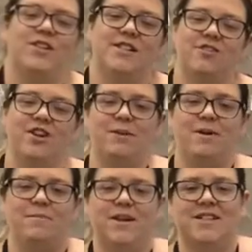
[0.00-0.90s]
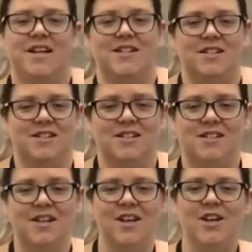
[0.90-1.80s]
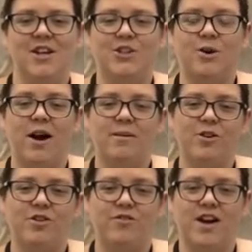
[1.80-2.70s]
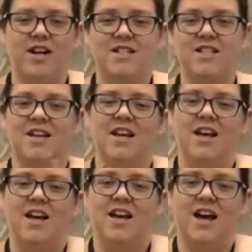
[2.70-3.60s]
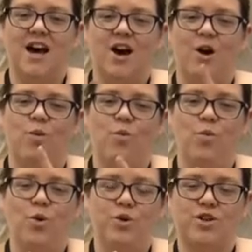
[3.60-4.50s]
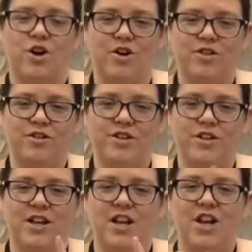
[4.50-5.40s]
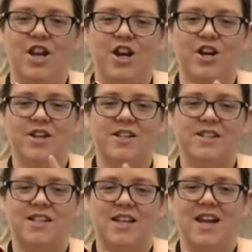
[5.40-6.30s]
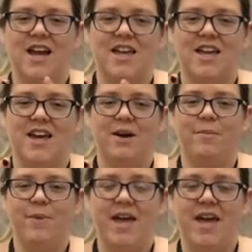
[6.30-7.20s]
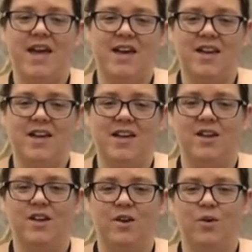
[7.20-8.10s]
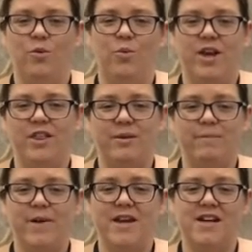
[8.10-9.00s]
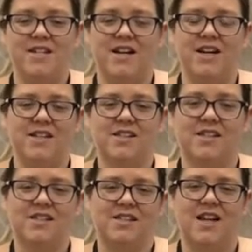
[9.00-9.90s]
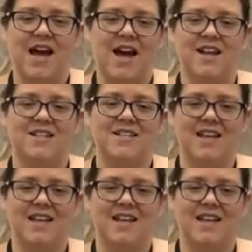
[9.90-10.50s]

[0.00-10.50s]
that are going to be in my sentence. So I'm going to write, warthog looks like a pig with big tusks and